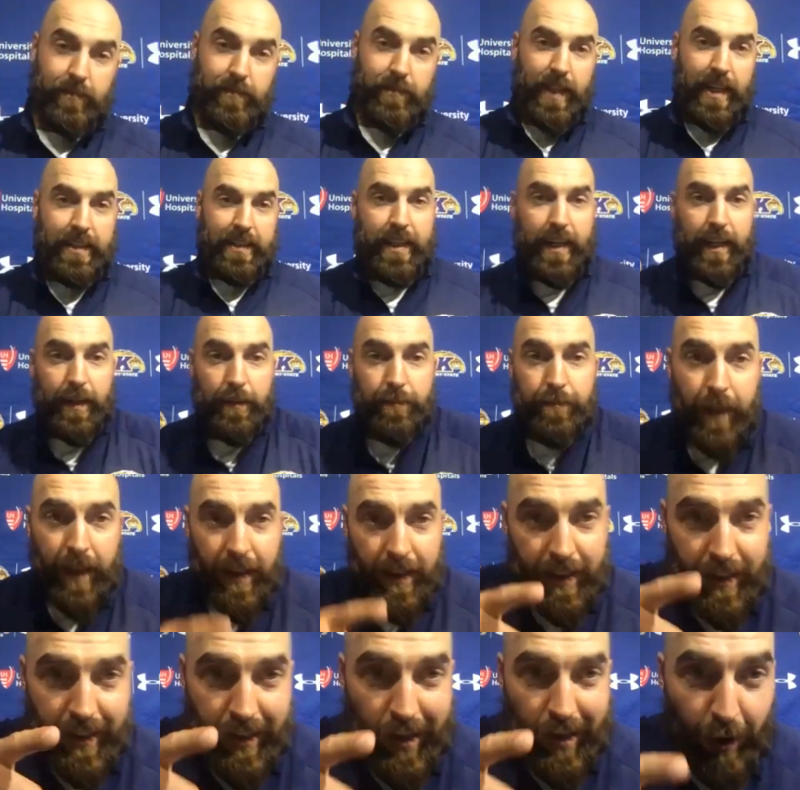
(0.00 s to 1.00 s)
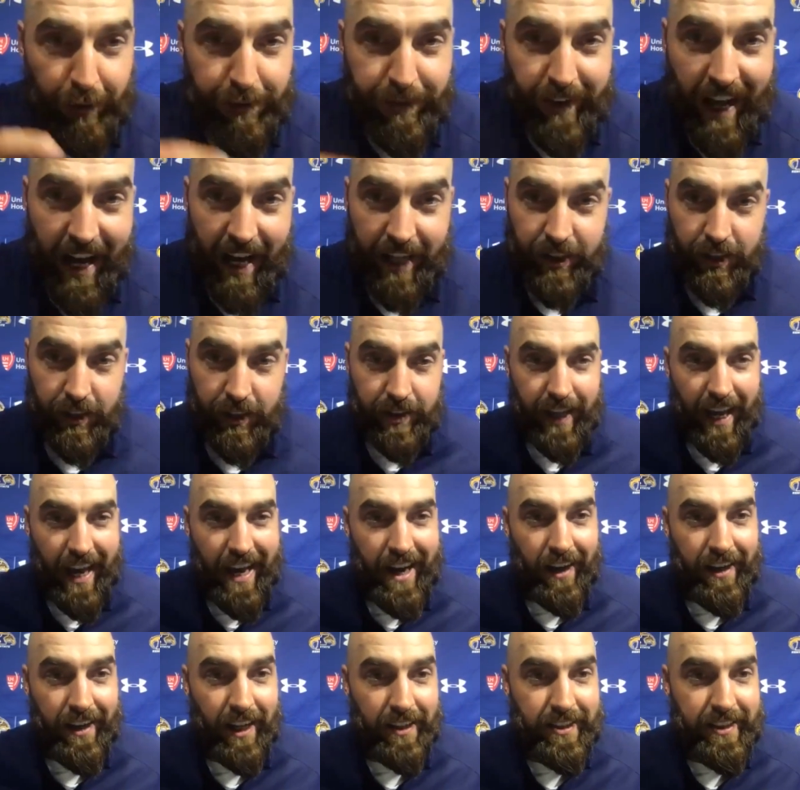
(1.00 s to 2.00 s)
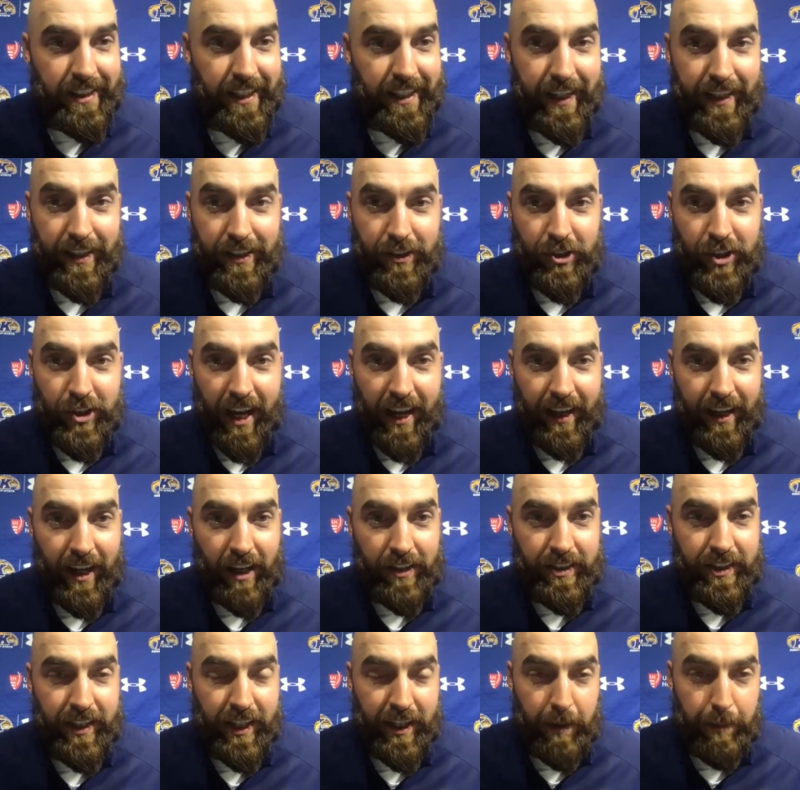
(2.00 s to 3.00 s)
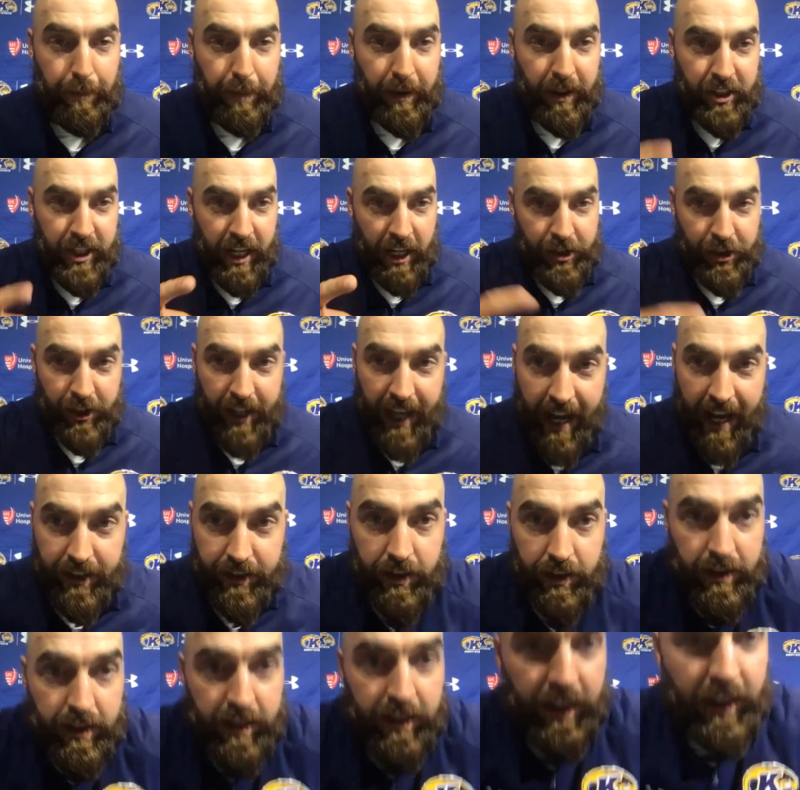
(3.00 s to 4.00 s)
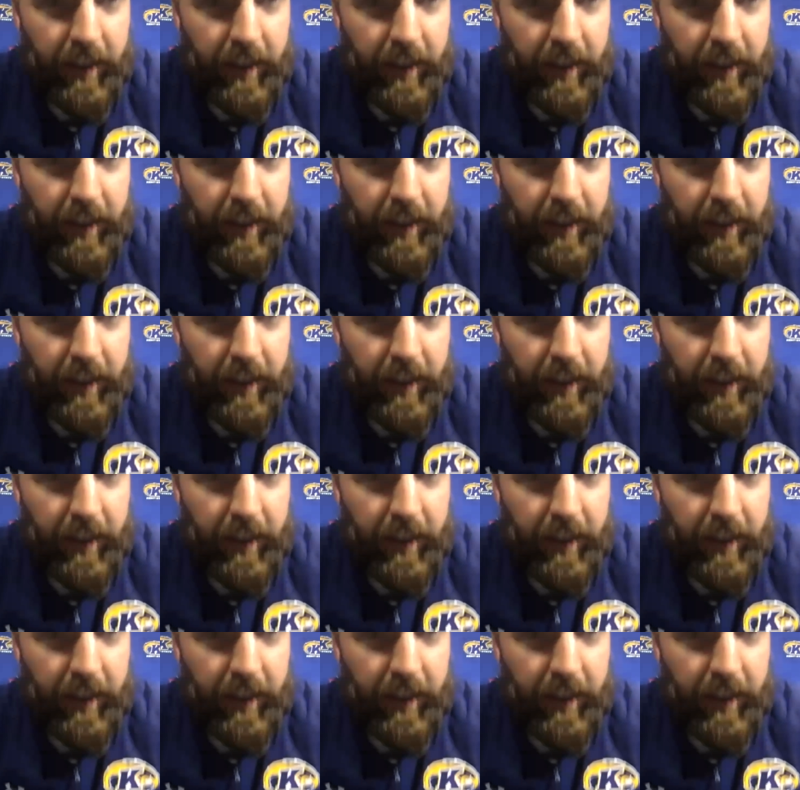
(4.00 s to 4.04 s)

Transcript: friendly confines again. Go Flashes. Aaron, I'll see you. Jake, I'll see you. Appreciate you guys.